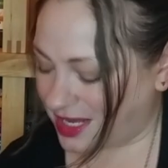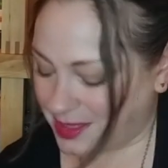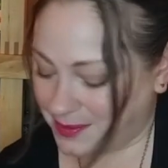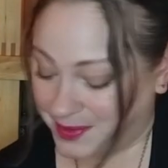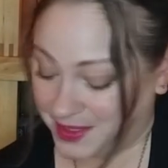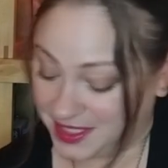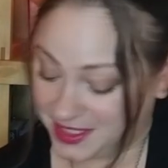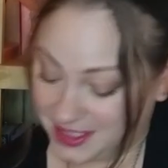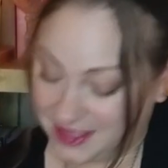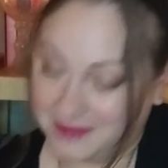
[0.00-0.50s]
my
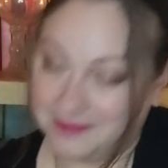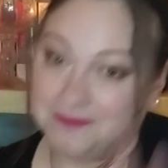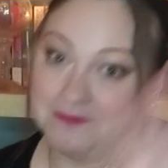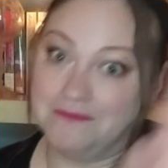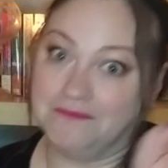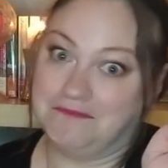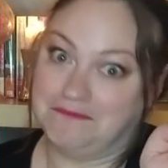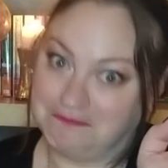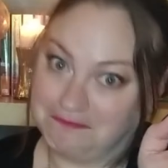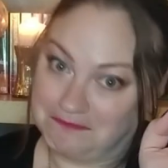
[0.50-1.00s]
opinion.
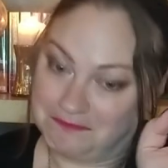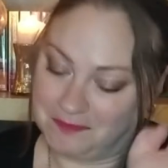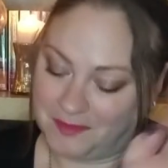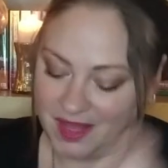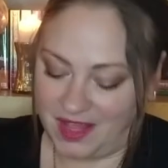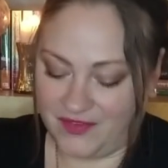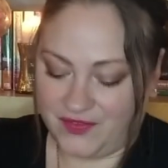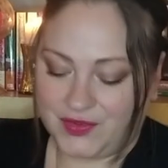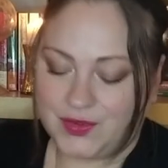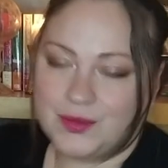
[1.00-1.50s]

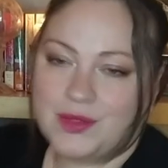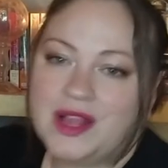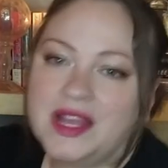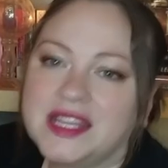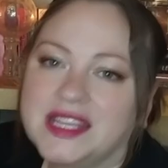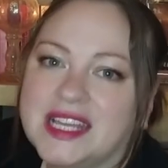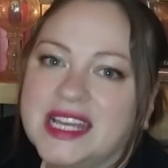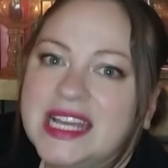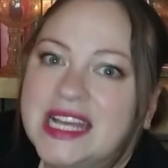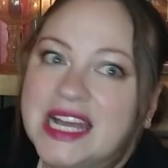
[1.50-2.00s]
If you
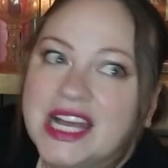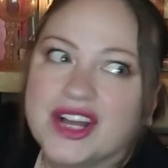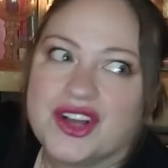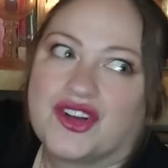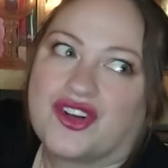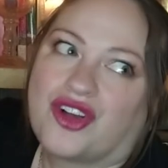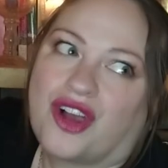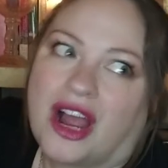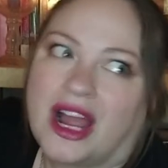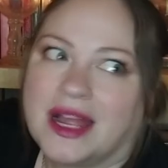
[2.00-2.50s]
like
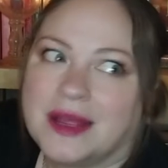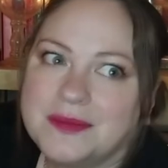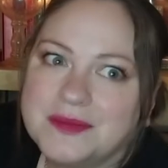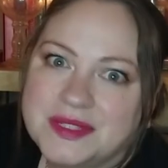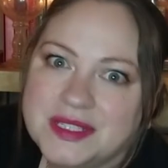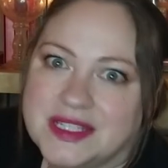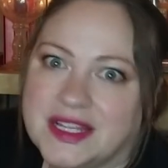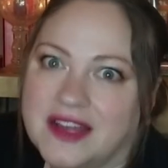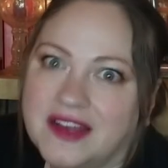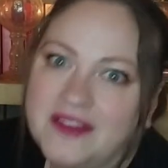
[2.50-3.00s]

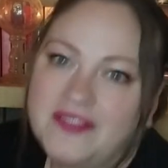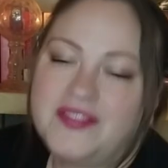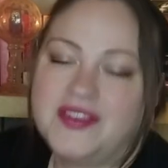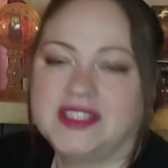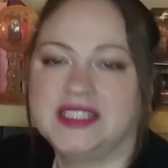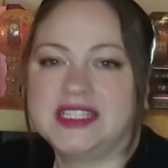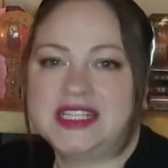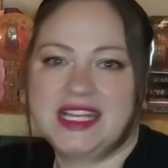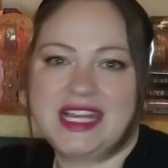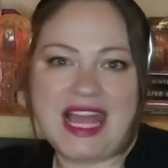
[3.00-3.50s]
crime stuff
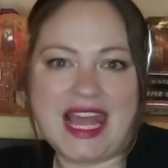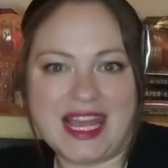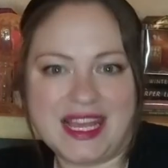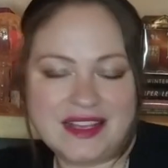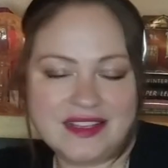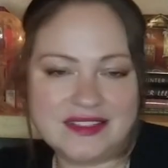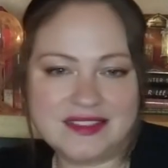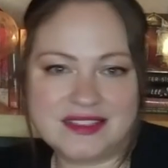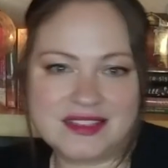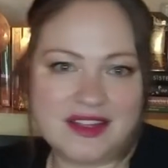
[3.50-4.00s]
and
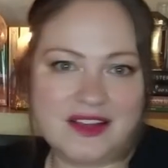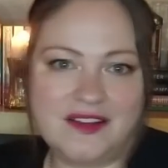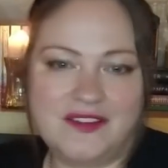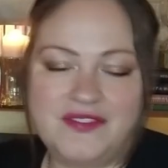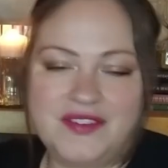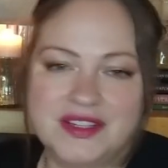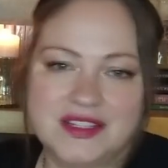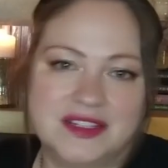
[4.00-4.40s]
gang stuff